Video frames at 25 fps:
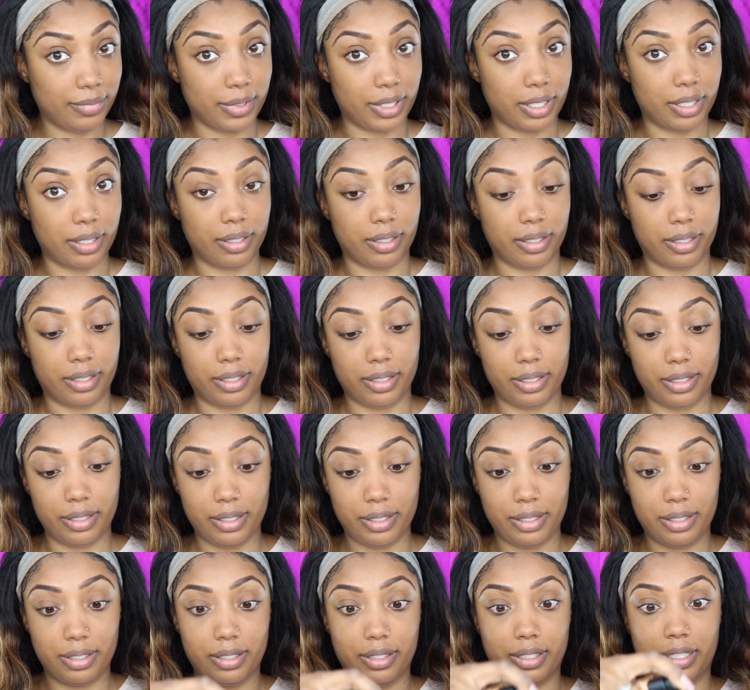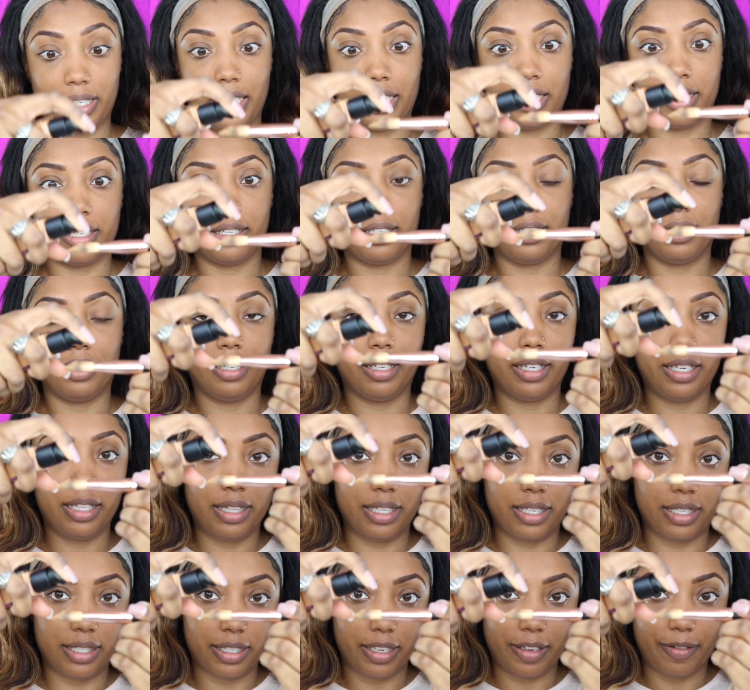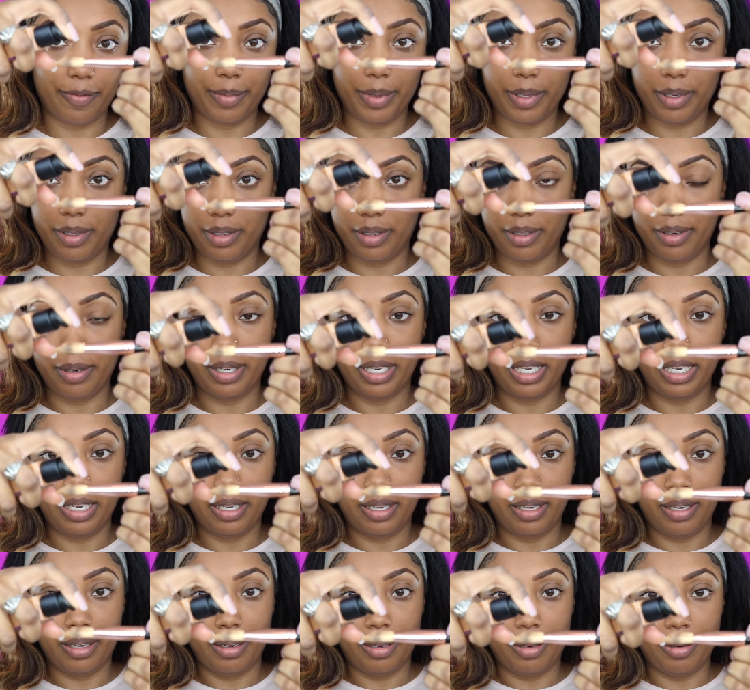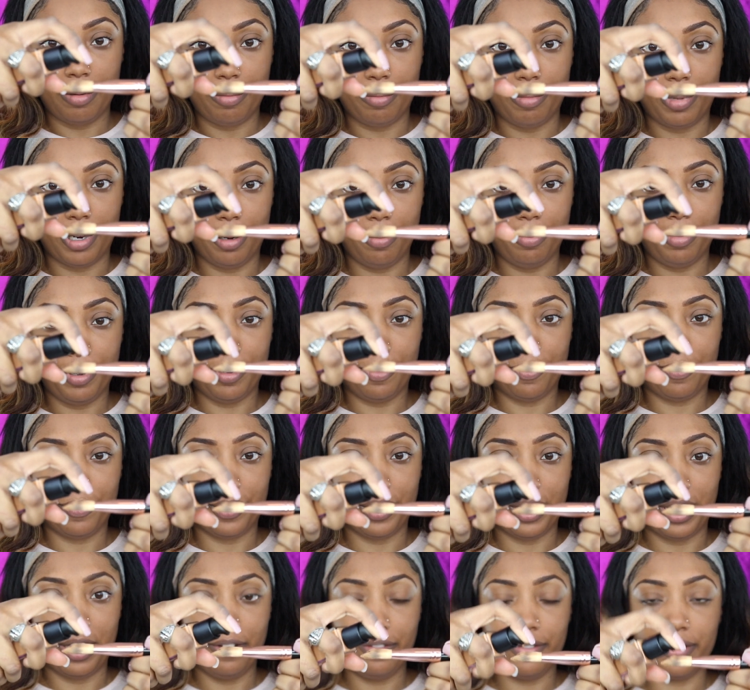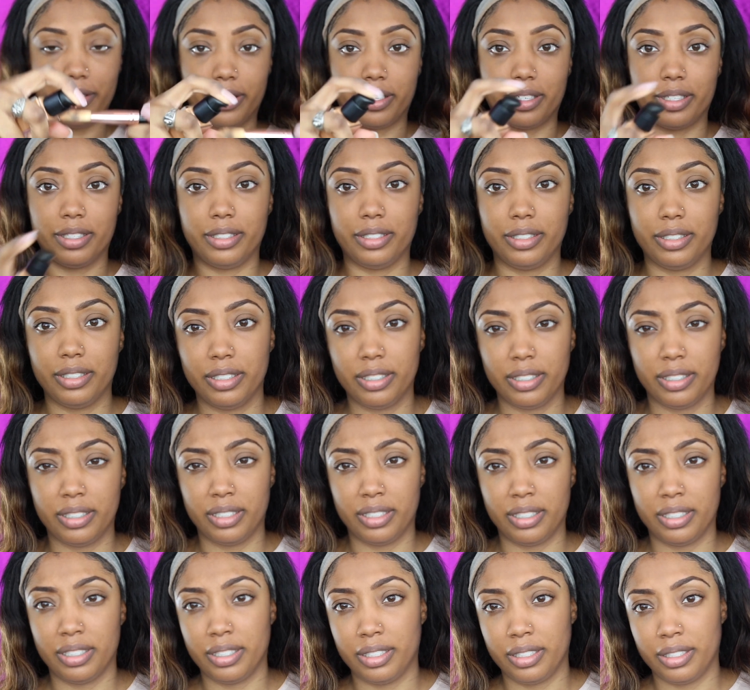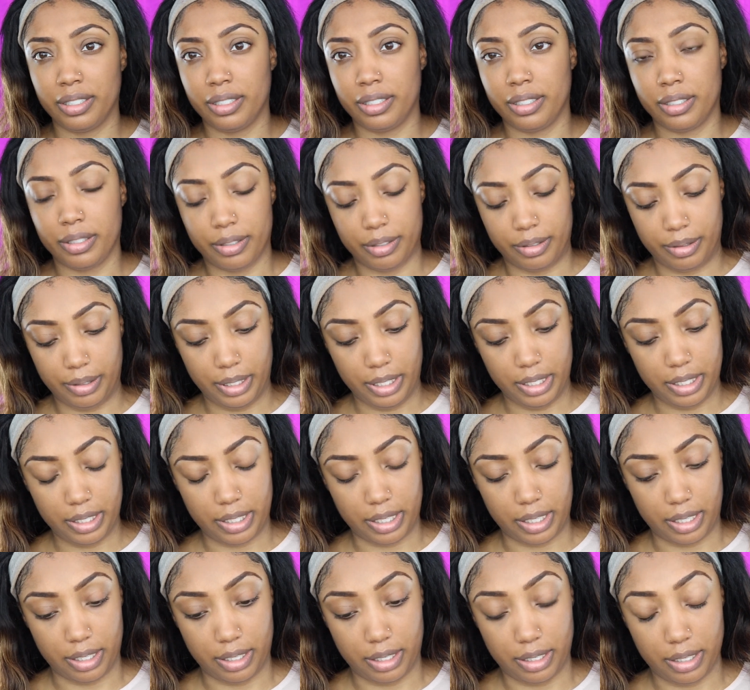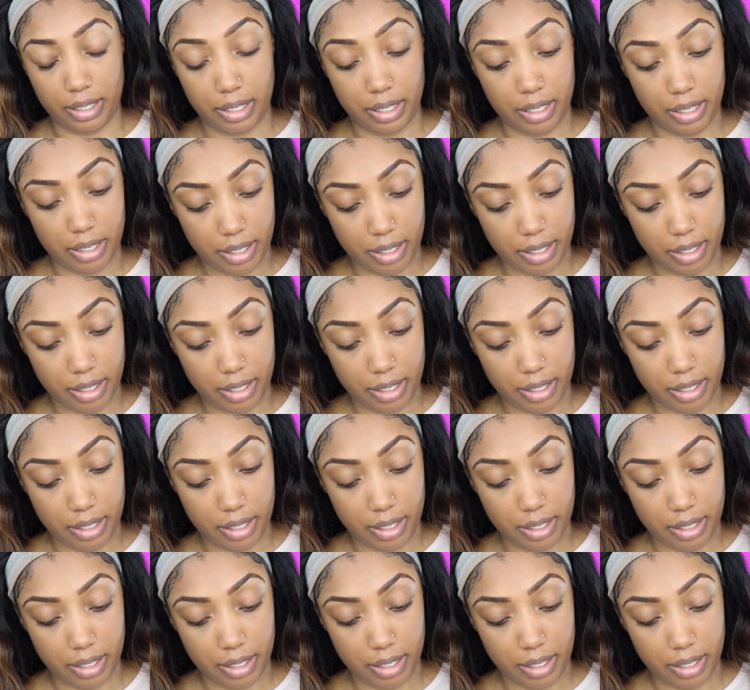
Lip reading: Nars. Like, look at this. I've been pumping forever. What is this?